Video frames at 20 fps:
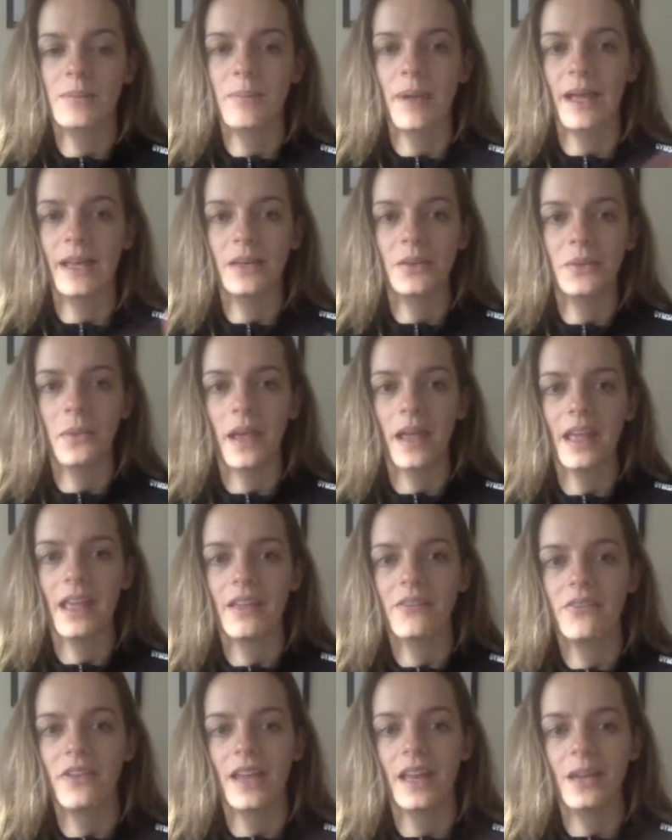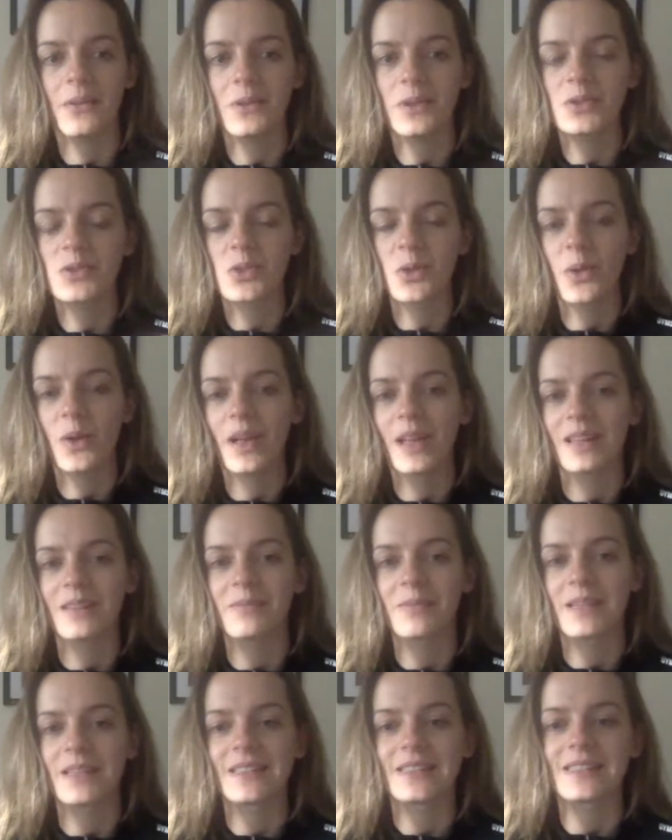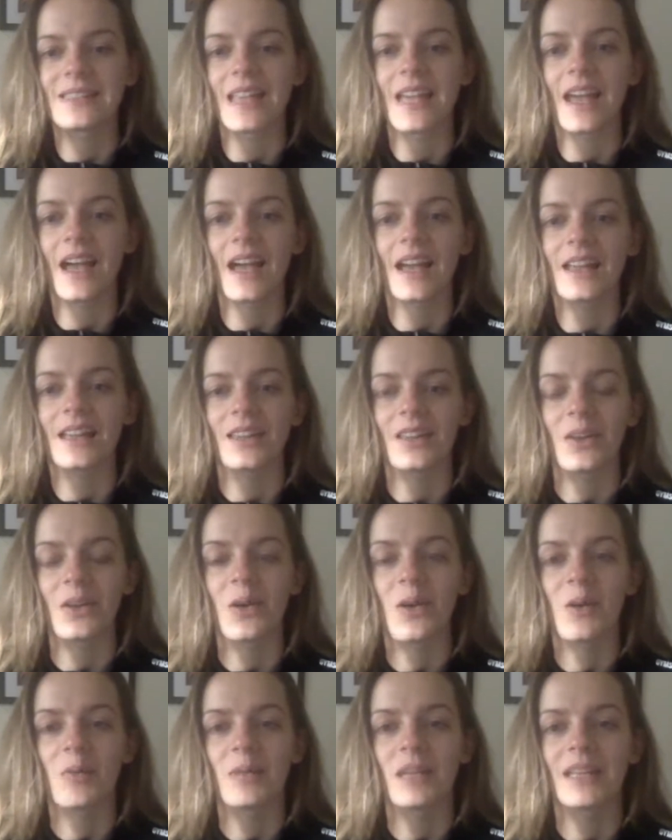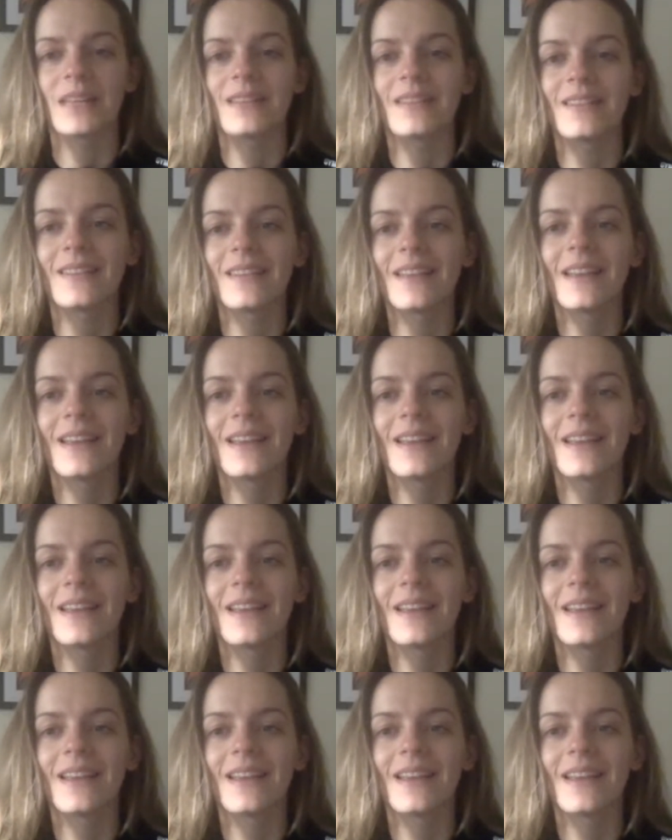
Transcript: By the way, if anyone joined, please say hi in the comment